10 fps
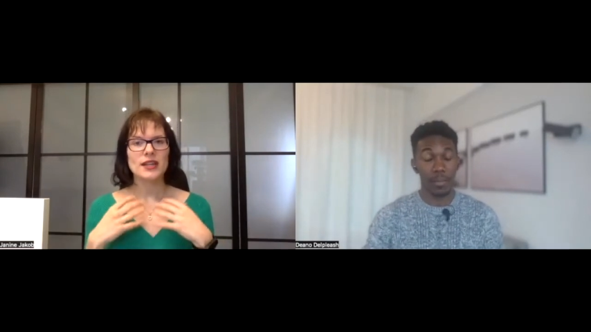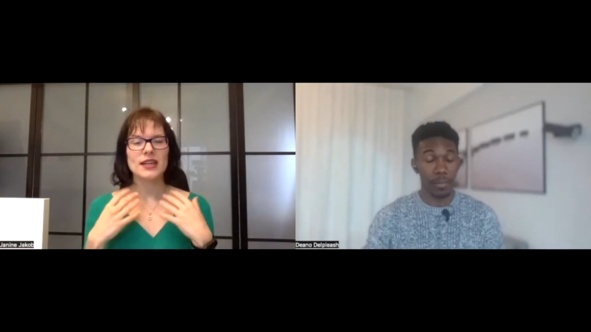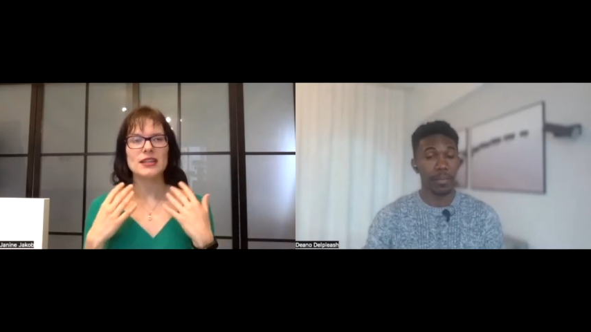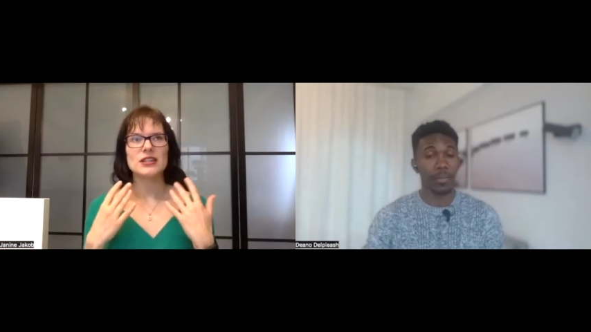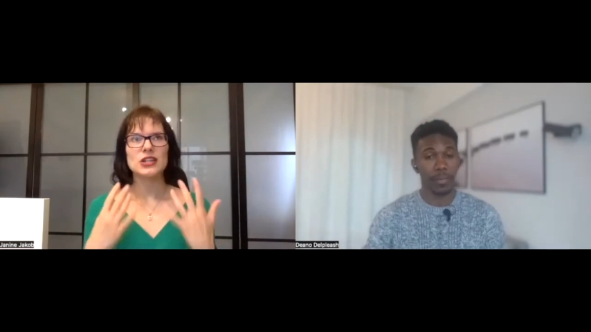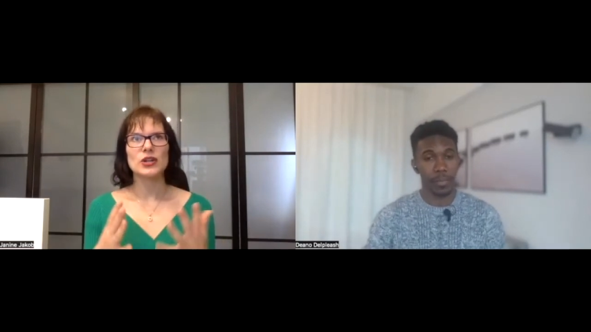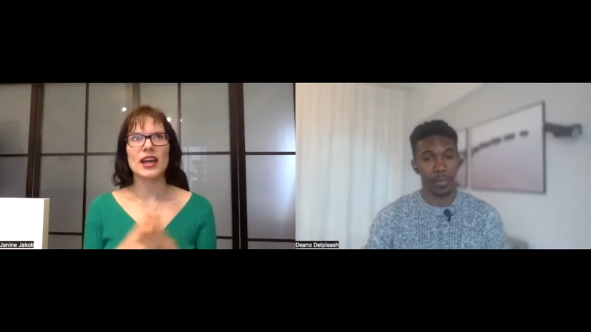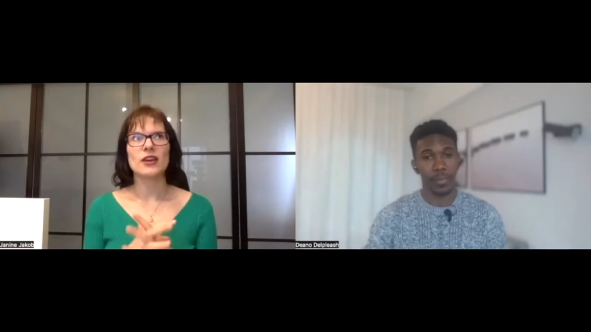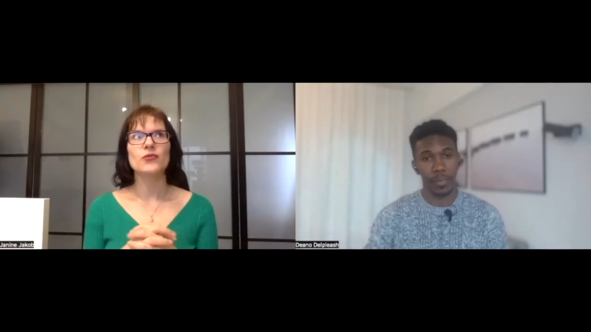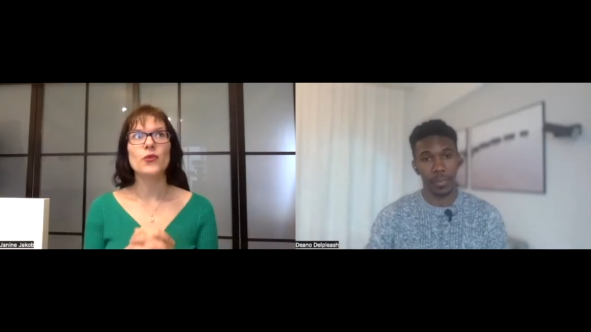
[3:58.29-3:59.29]
Speaker 1: need to
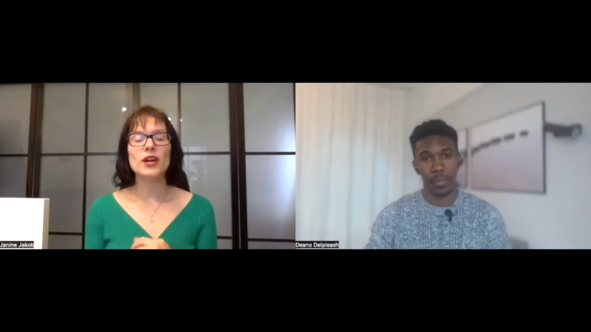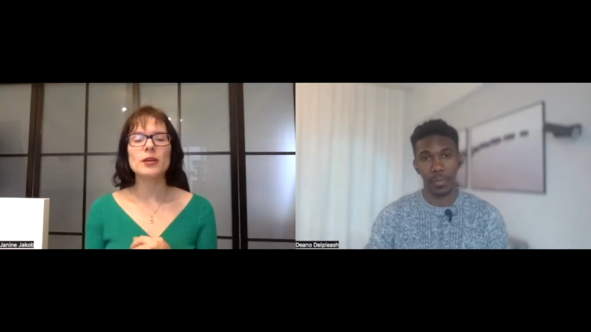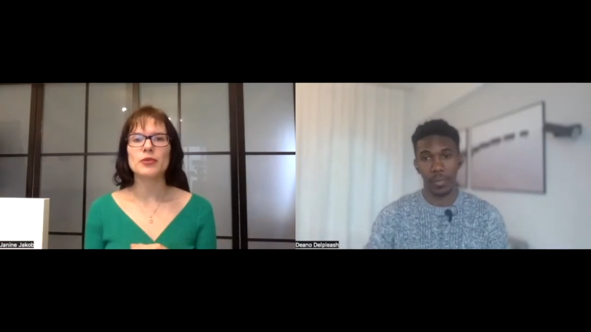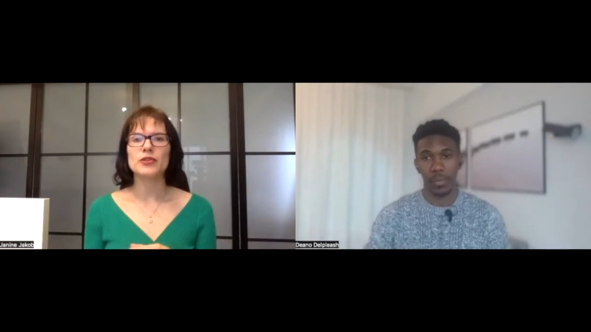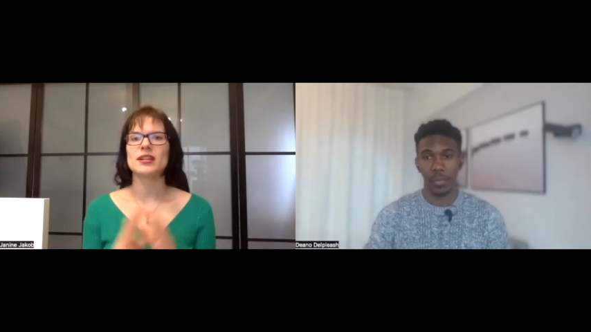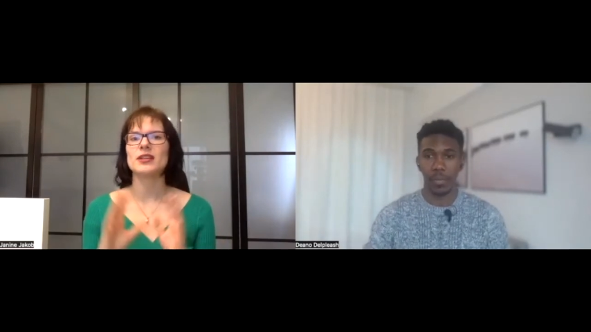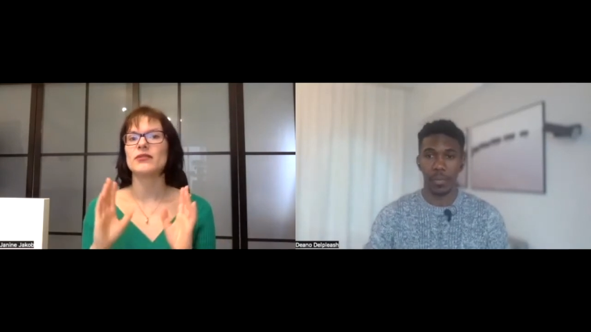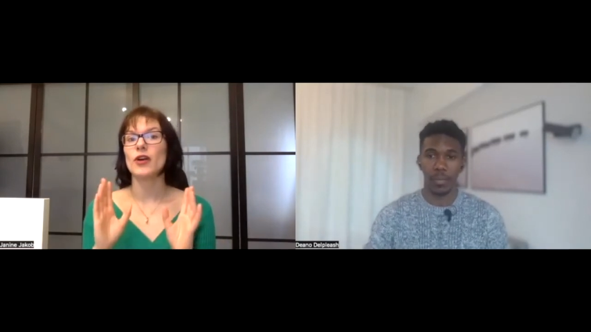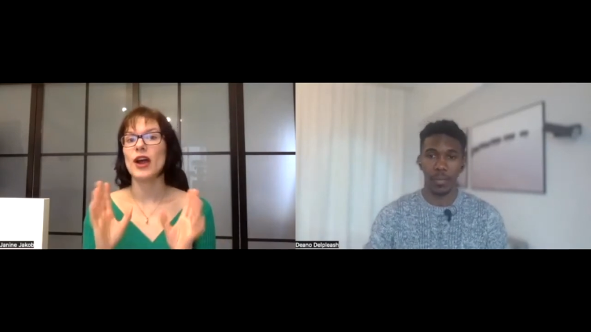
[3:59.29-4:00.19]
like 40% of our